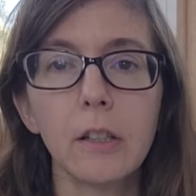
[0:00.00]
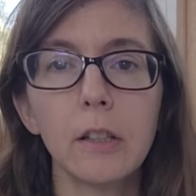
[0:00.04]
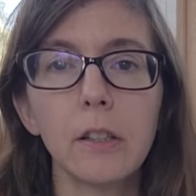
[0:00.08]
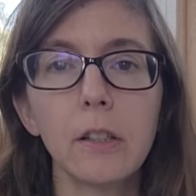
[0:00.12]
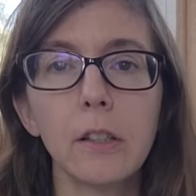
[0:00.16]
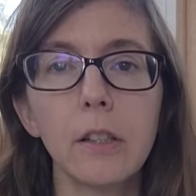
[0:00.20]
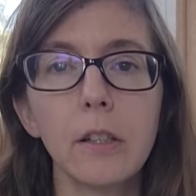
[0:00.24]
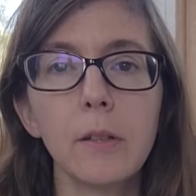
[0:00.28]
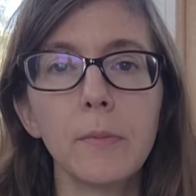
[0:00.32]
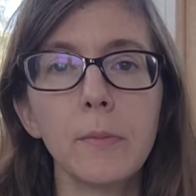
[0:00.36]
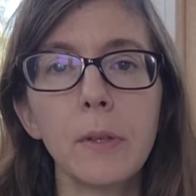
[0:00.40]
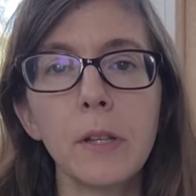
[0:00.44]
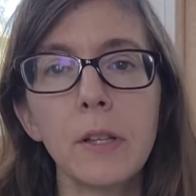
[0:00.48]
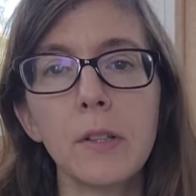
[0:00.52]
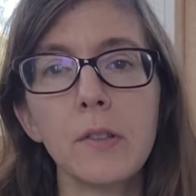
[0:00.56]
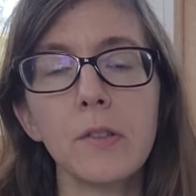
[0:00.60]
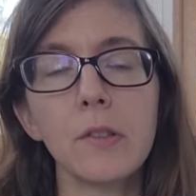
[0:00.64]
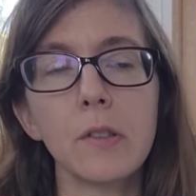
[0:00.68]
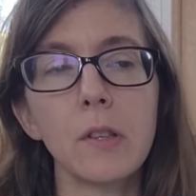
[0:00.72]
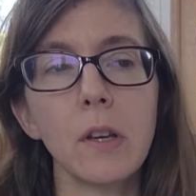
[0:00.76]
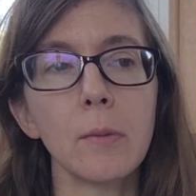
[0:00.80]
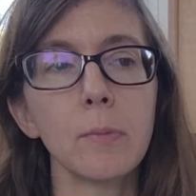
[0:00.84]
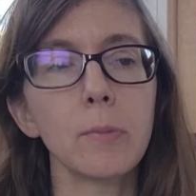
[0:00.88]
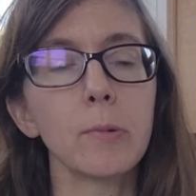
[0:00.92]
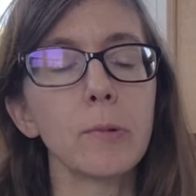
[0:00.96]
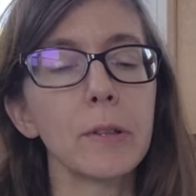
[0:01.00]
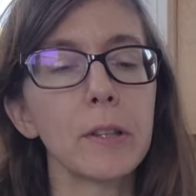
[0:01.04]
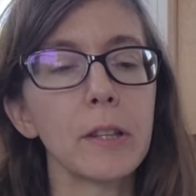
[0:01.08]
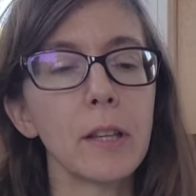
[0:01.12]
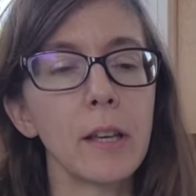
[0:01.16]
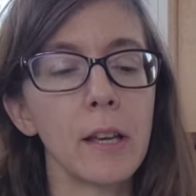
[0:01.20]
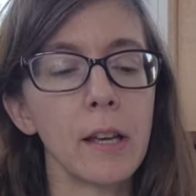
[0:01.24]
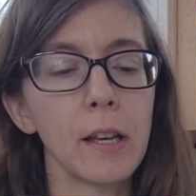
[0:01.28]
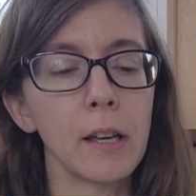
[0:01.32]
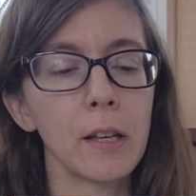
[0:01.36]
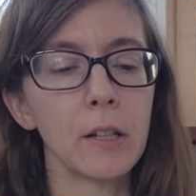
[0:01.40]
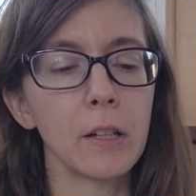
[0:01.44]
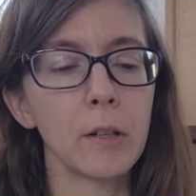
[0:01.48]
He meets up with
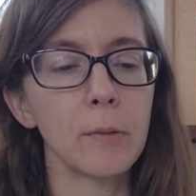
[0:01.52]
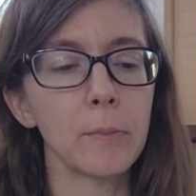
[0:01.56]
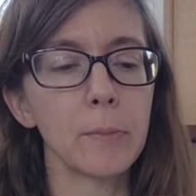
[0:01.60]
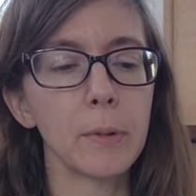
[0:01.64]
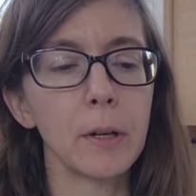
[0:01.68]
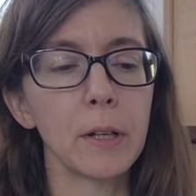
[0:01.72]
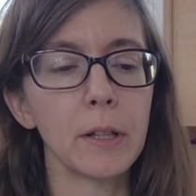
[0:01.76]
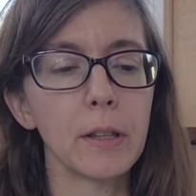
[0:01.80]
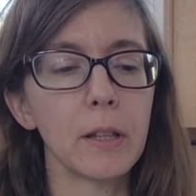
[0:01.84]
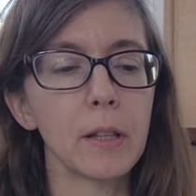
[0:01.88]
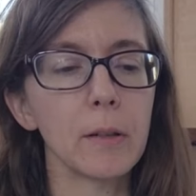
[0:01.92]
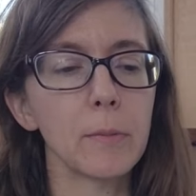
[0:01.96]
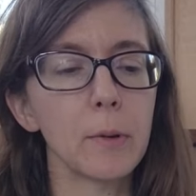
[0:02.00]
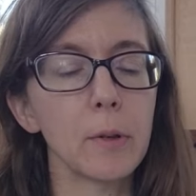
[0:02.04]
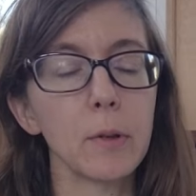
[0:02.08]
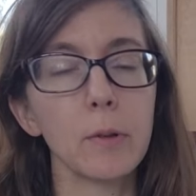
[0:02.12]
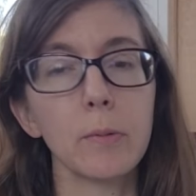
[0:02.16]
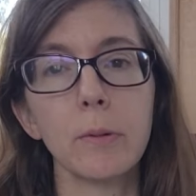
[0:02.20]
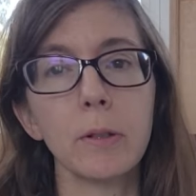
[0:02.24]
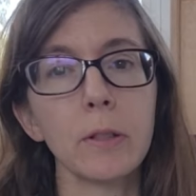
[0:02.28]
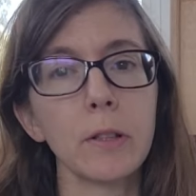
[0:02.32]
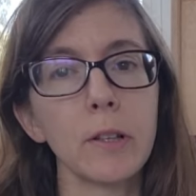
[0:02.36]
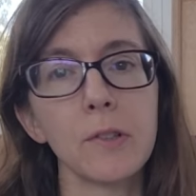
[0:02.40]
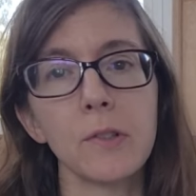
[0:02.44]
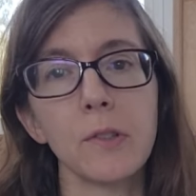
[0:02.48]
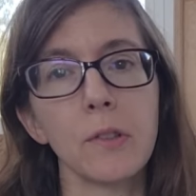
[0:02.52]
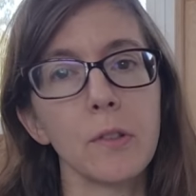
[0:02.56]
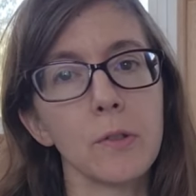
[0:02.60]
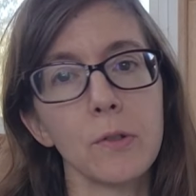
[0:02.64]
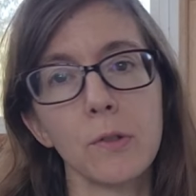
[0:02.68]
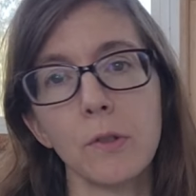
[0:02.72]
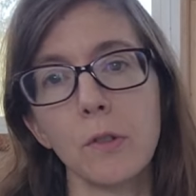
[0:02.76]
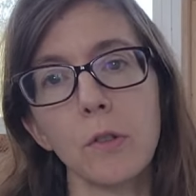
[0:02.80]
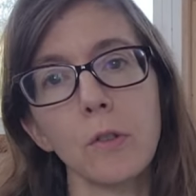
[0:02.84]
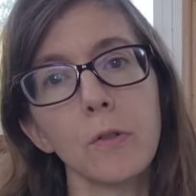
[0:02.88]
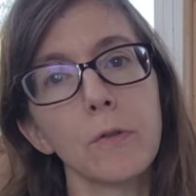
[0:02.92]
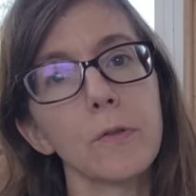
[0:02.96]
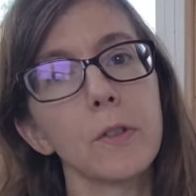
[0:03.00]
Hannah, but they both realize there's
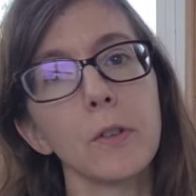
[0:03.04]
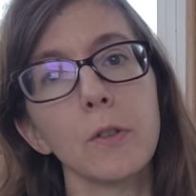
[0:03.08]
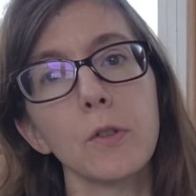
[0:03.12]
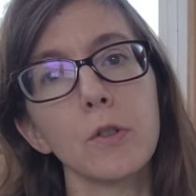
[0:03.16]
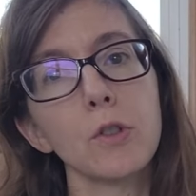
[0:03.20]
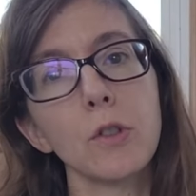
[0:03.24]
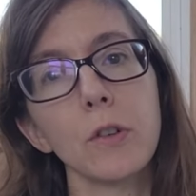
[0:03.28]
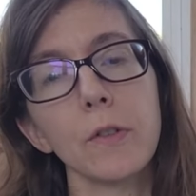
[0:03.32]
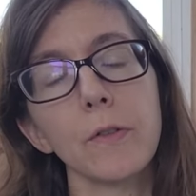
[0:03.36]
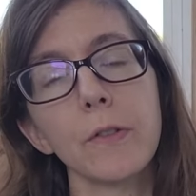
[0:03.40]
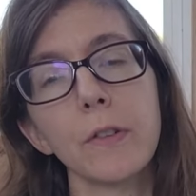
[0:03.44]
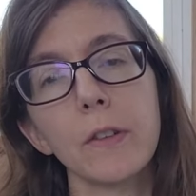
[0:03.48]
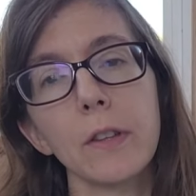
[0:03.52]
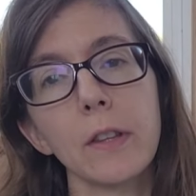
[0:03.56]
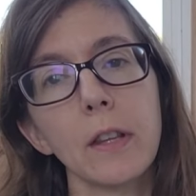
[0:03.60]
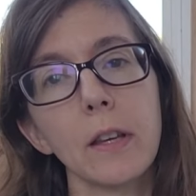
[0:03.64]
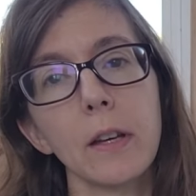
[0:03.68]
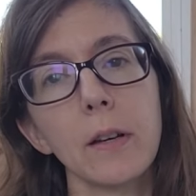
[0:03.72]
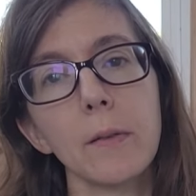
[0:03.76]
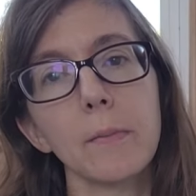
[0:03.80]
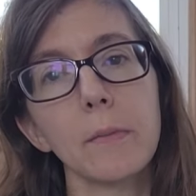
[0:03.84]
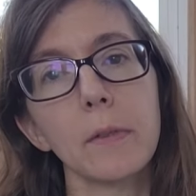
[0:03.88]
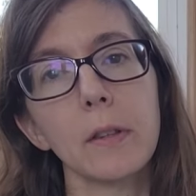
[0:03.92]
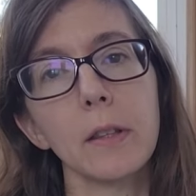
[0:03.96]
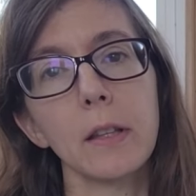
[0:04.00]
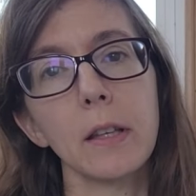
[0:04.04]
no future for them.